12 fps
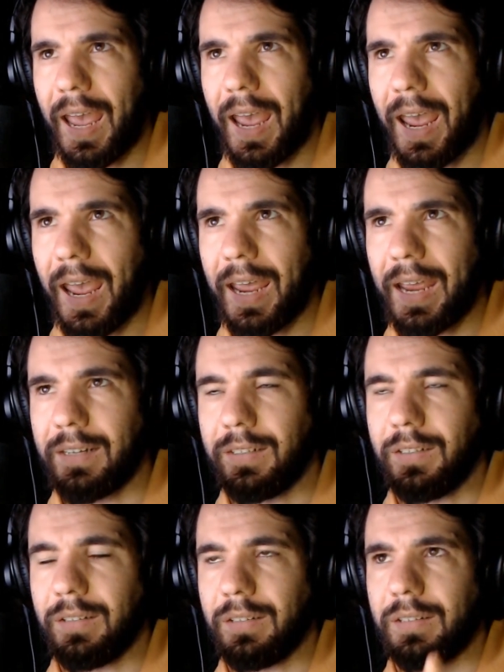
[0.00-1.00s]

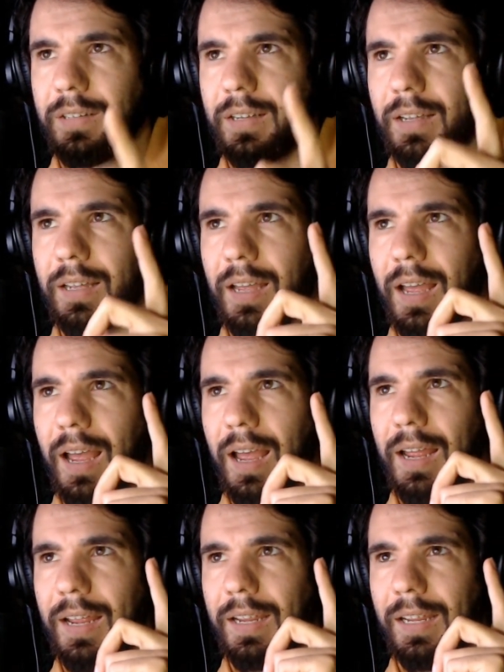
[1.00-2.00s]
and
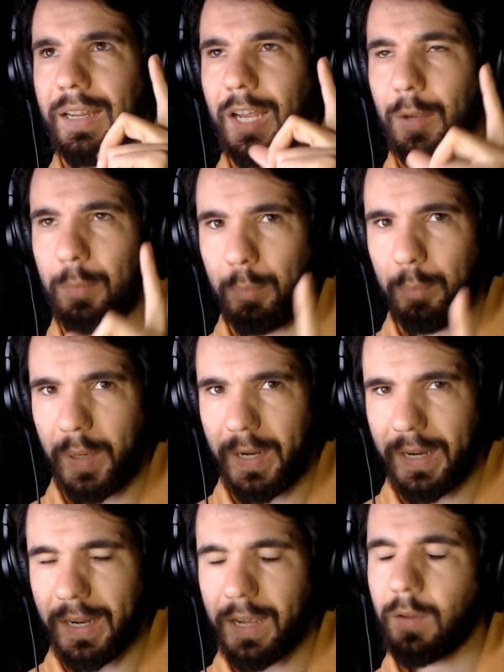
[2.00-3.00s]
a
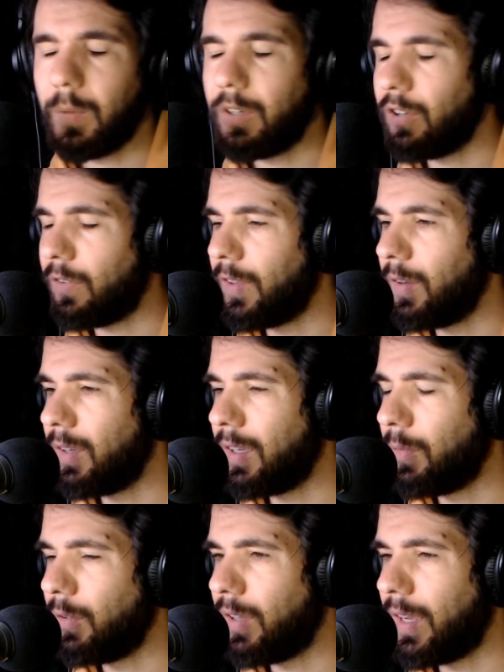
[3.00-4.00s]
beer, which I think it
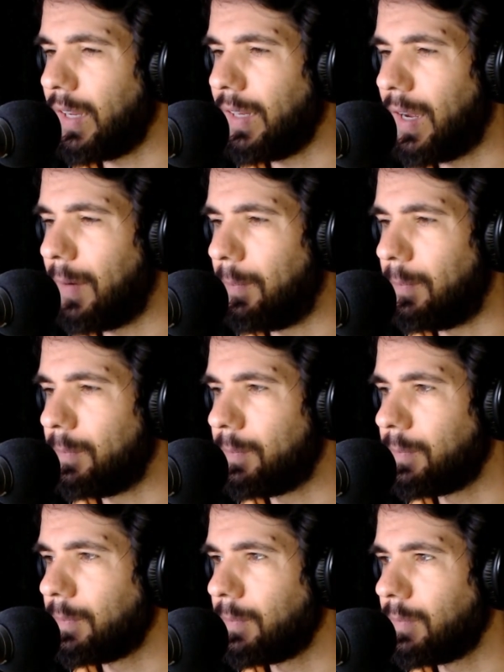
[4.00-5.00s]
was a
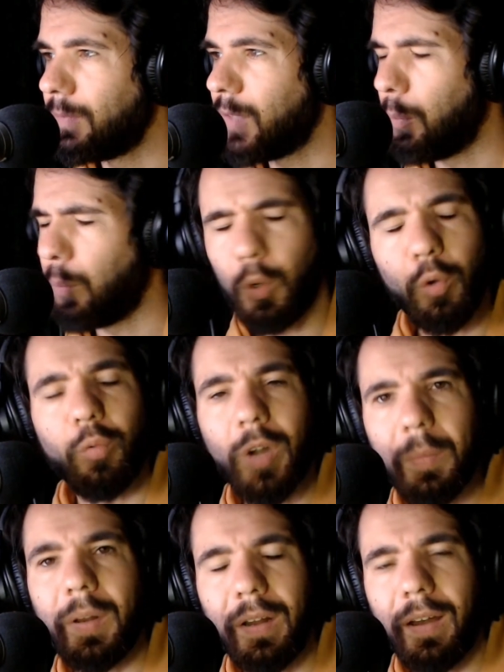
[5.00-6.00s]
Blue
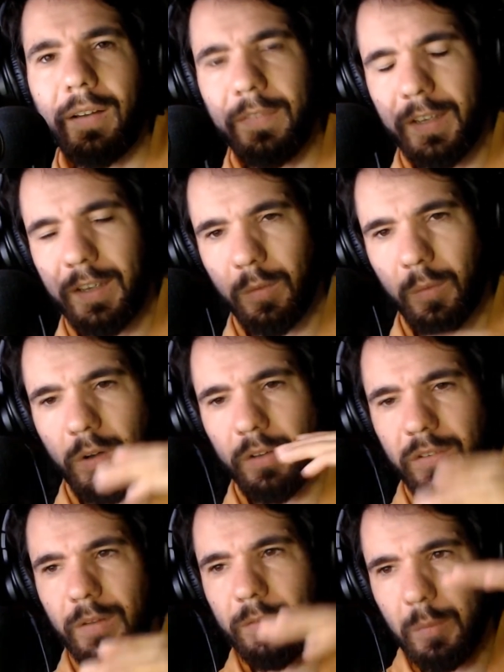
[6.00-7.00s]
Ribbon. I think it
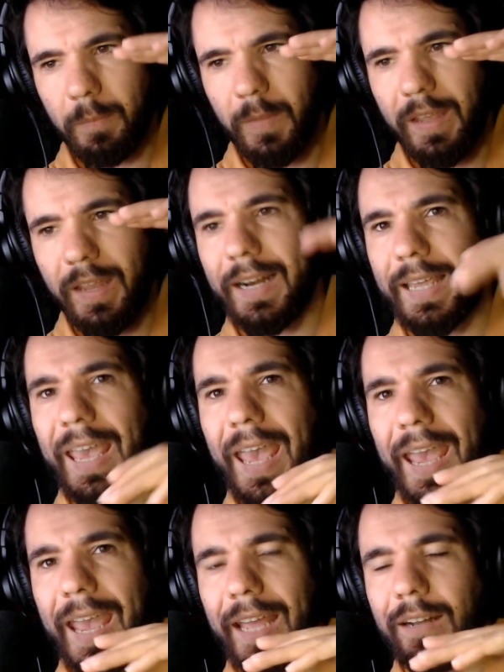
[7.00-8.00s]
was. It was in a
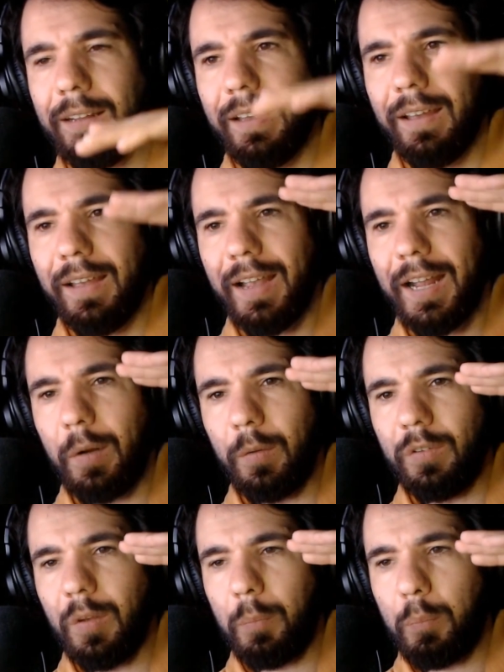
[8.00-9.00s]
can, and it
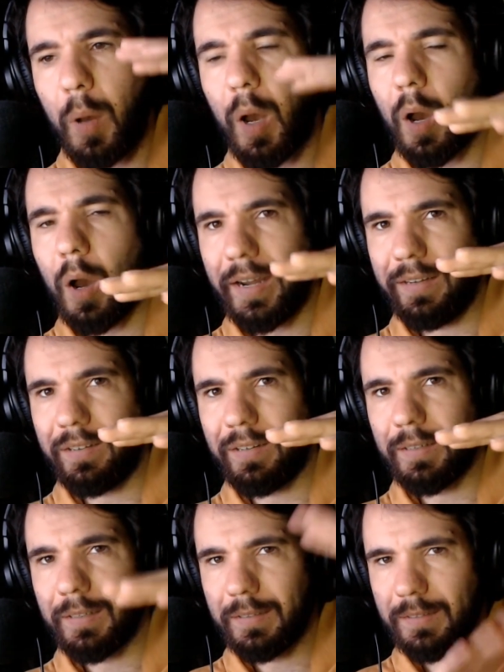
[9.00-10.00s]
was a pint.
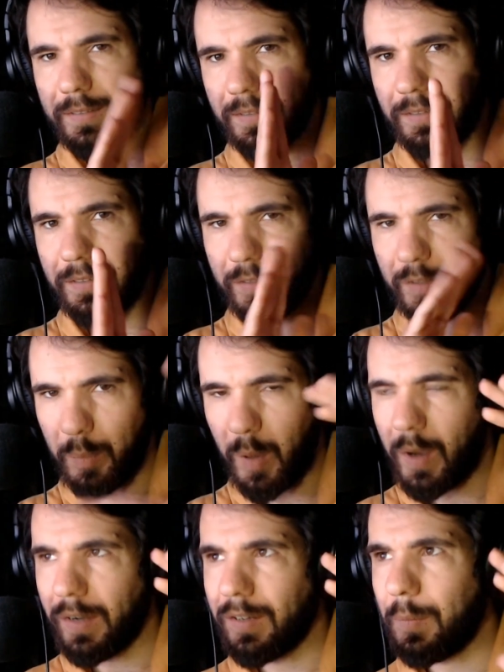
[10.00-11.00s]
So it was a
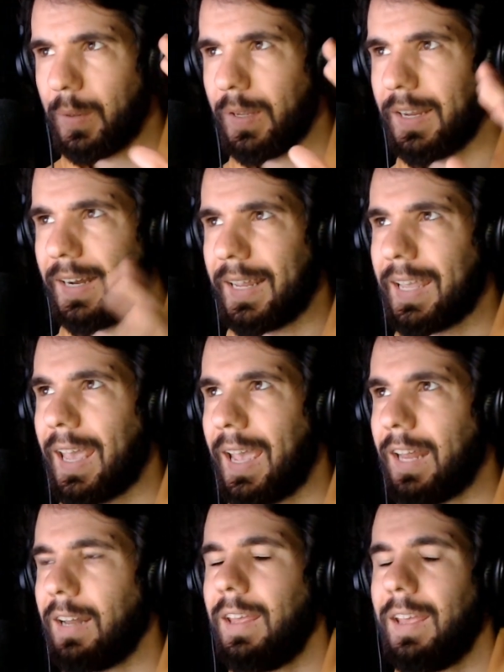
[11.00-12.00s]
pint of beer in a
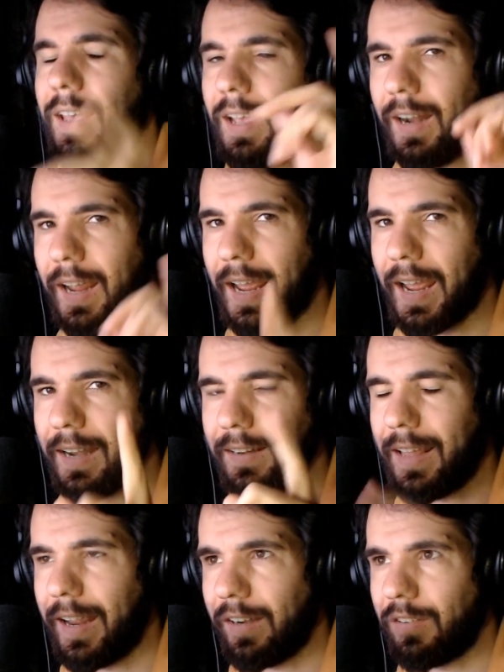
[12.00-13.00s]
can, and I had
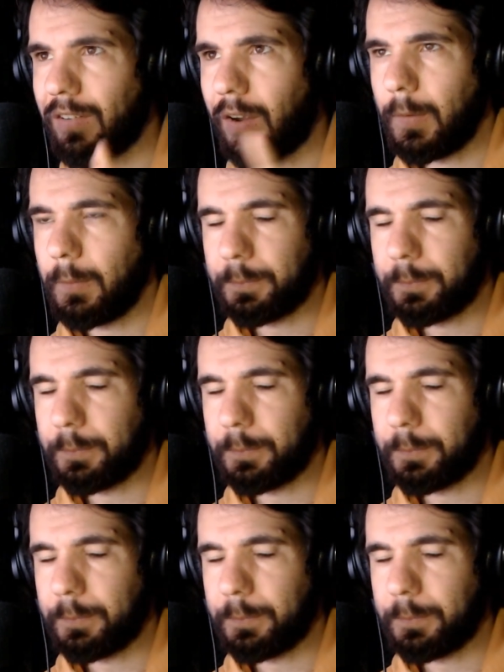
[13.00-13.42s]
that. So,